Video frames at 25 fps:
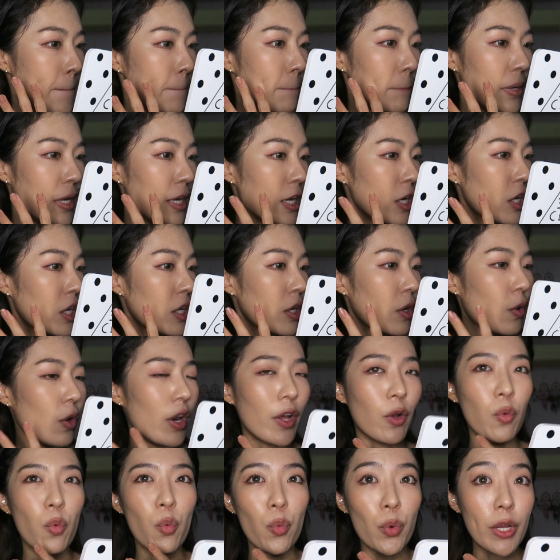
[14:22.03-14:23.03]
being
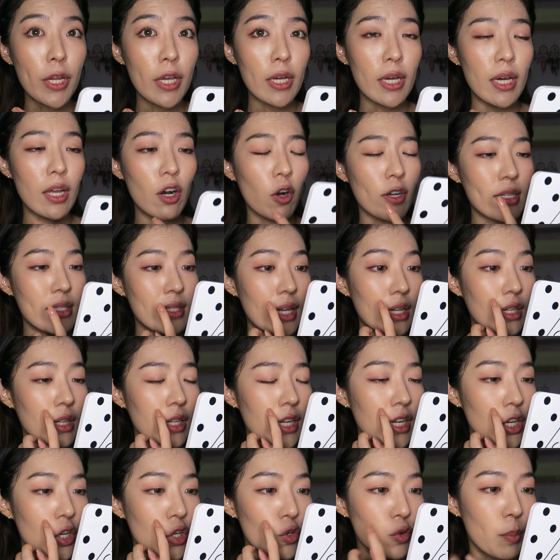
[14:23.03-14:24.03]
like weird or
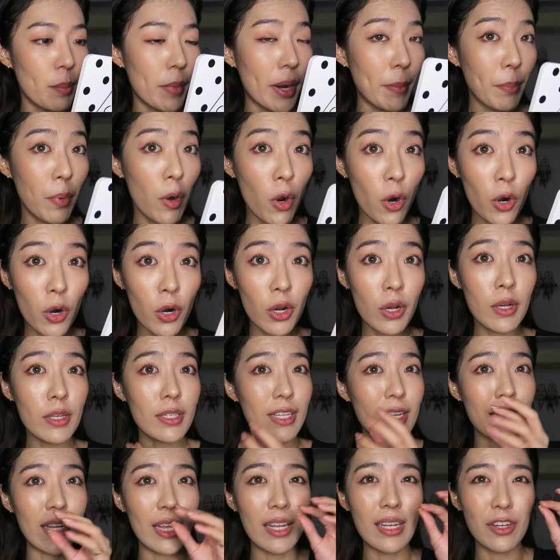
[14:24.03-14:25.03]
settling into my pores
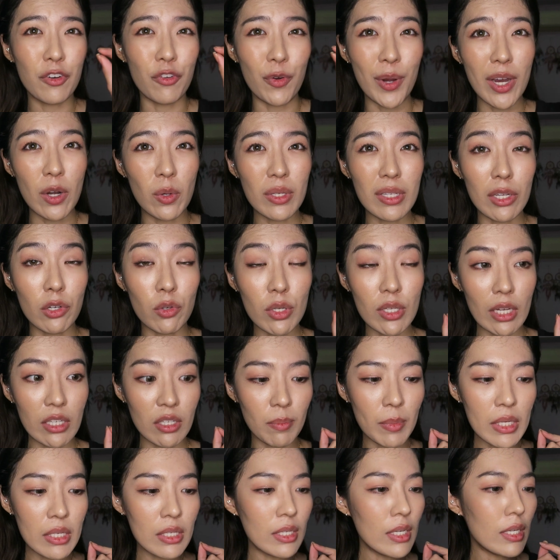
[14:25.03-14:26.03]
and then create those little
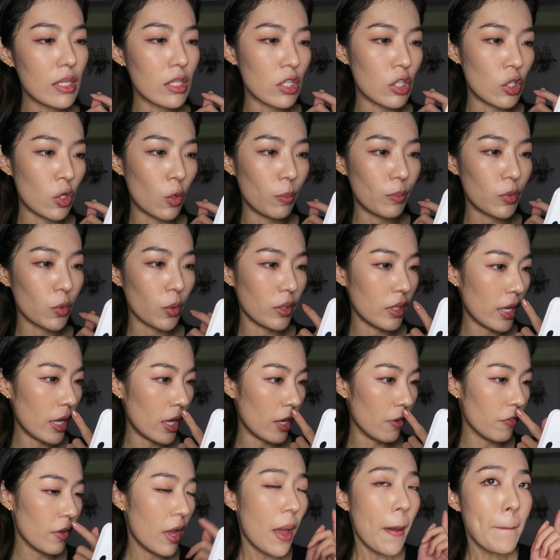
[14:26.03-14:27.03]
sesame seeds. Nope, don't
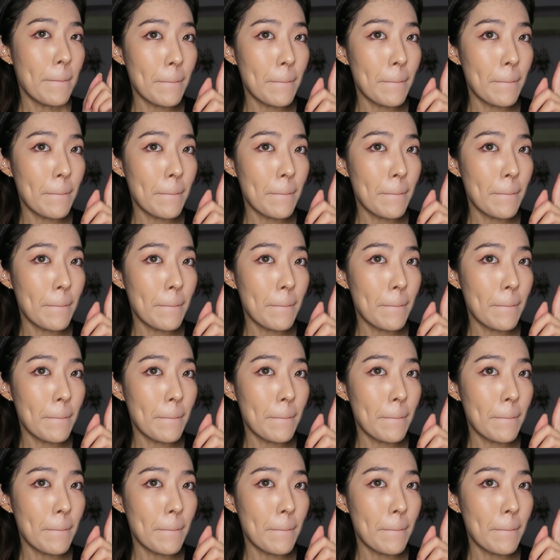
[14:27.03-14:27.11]
have.